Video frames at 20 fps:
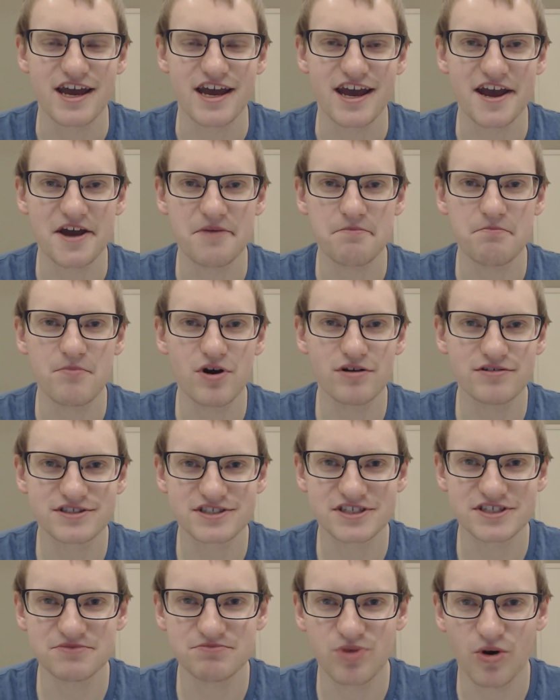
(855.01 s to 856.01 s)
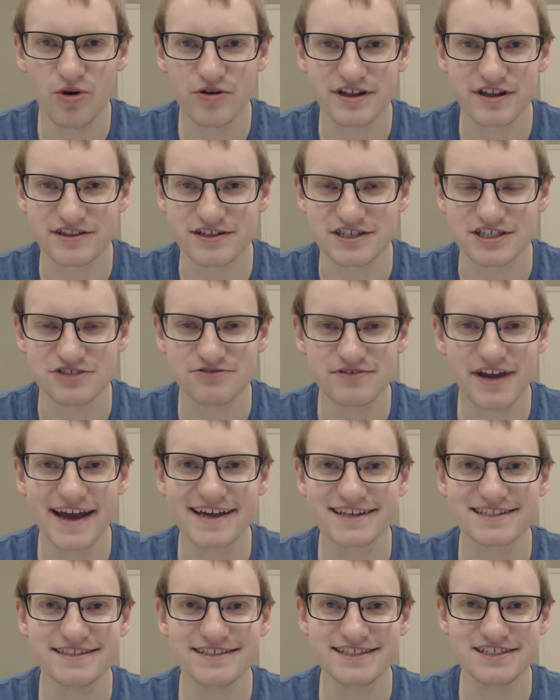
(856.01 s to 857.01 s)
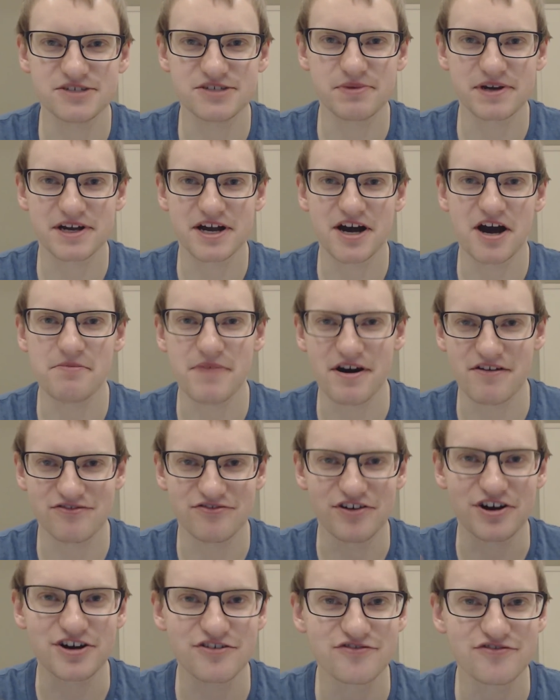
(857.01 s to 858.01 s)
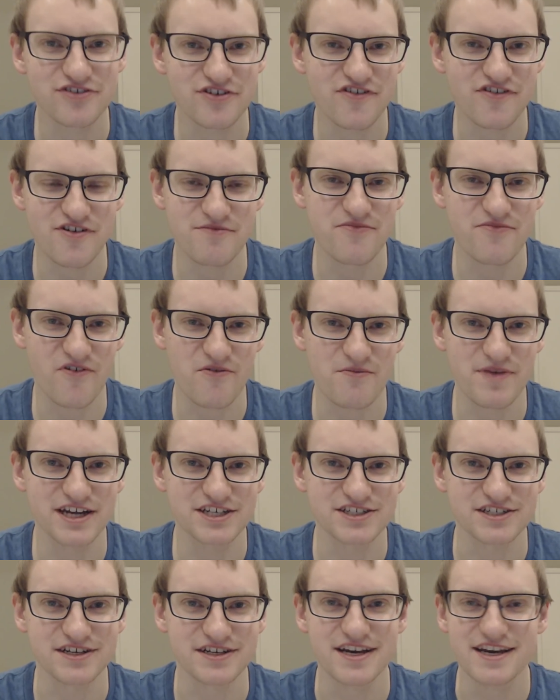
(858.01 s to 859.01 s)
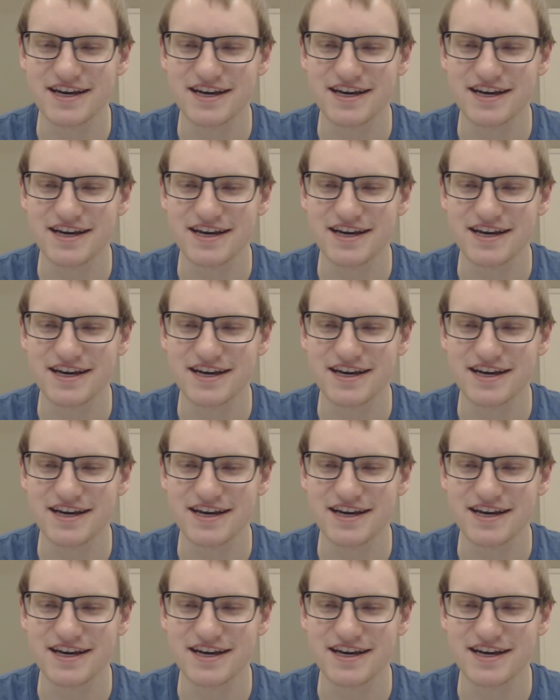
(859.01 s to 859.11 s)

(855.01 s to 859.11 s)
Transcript: And most importantly, you guys need to become a funnel for information.